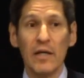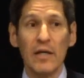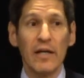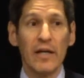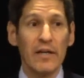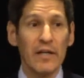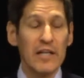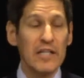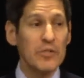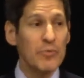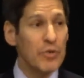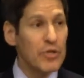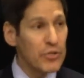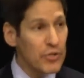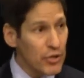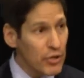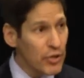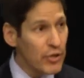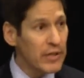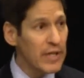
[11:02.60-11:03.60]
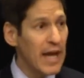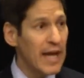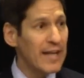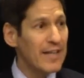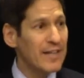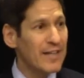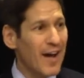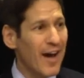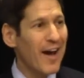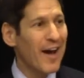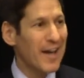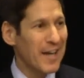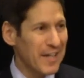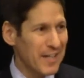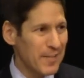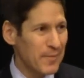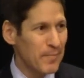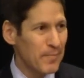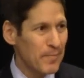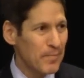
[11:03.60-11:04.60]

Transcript: unless we turn that tide,